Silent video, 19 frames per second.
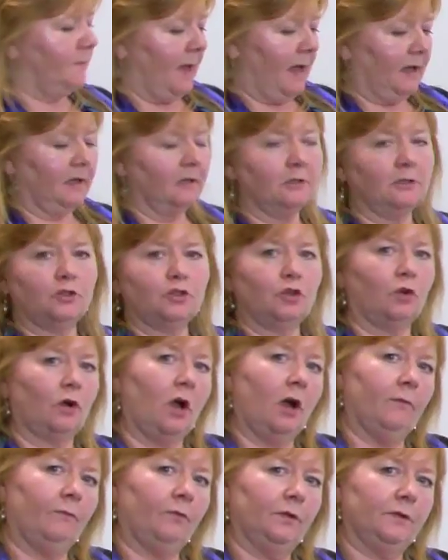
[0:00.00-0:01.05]
back into
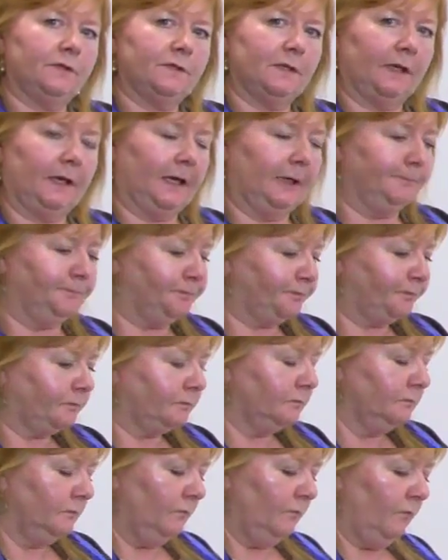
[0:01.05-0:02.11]
circumference again.
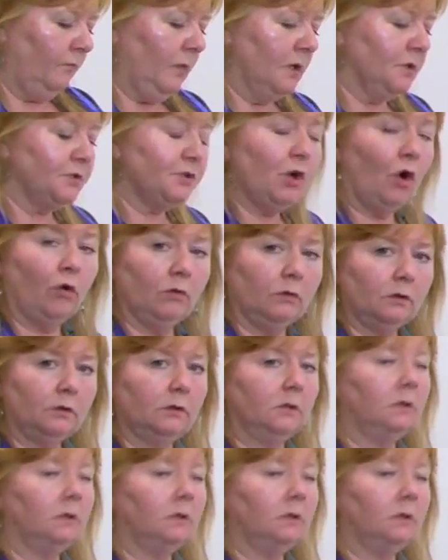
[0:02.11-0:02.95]
So,